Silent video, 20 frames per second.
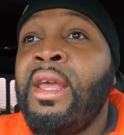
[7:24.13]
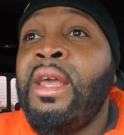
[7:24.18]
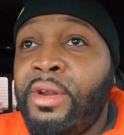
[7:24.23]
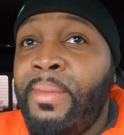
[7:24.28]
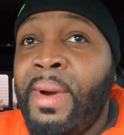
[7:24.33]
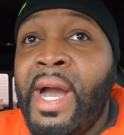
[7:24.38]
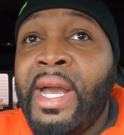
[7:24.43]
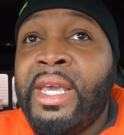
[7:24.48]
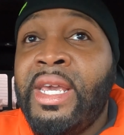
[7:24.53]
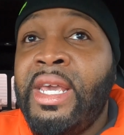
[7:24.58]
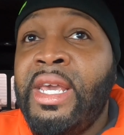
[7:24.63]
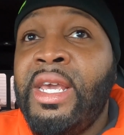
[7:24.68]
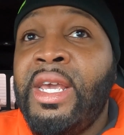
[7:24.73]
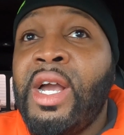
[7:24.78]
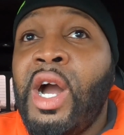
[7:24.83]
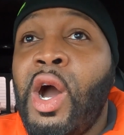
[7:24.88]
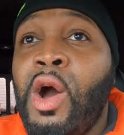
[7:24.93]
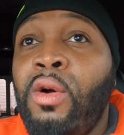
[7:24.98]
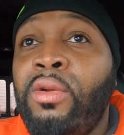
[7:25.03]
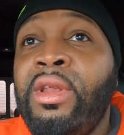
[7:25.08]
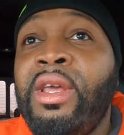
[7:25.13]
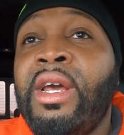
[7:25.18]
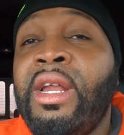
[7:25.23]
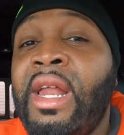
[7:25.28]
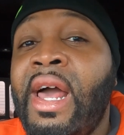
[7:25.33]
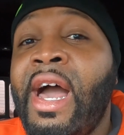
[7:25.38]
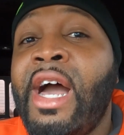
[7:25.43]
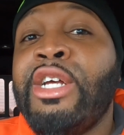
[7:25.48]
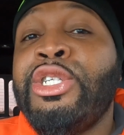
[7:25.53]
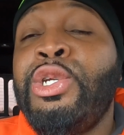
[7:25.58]
the Mach-E only
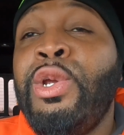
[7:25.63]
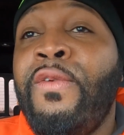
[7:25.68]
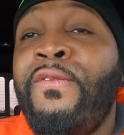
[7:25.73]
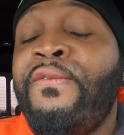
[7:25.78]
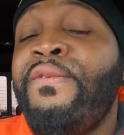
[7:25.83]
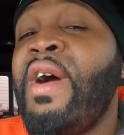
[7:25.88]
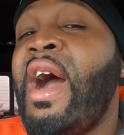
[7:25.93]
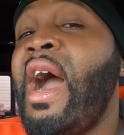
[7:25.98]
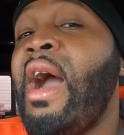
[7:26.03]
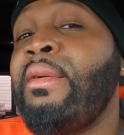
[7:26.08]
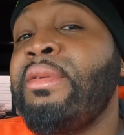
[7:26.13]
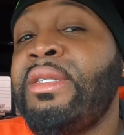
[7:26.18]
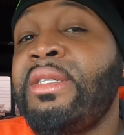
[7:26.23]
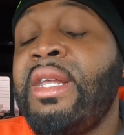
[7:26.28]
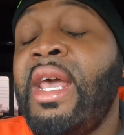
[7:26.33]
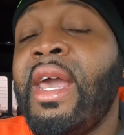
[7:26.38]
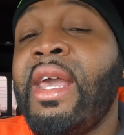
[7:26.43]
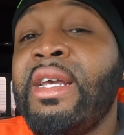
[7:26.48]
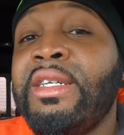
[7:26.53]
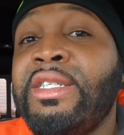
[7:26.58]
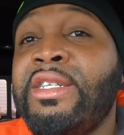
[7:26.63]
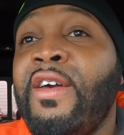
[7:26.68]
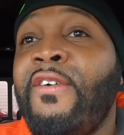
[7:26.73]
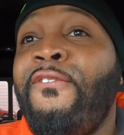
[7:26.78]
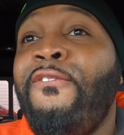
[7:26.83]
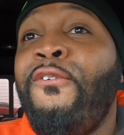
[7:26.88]
allows you 5 seconds of